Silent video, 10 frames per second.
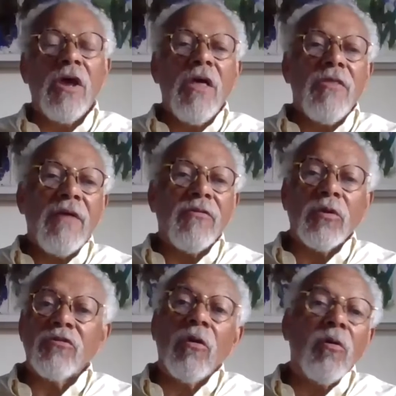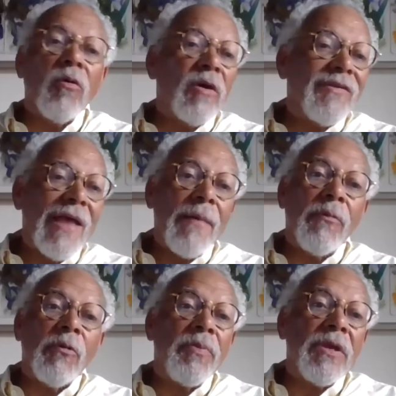have to work. So the example
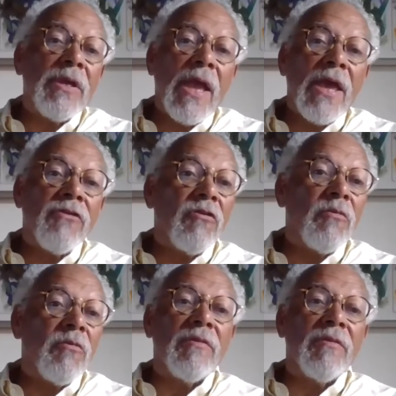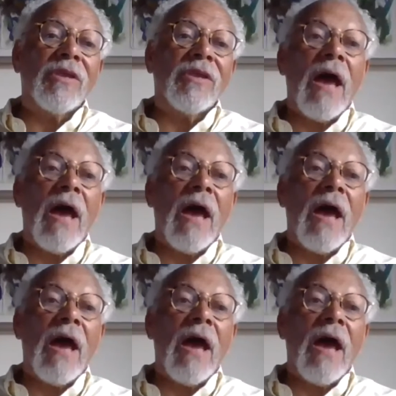would be Adrian Min's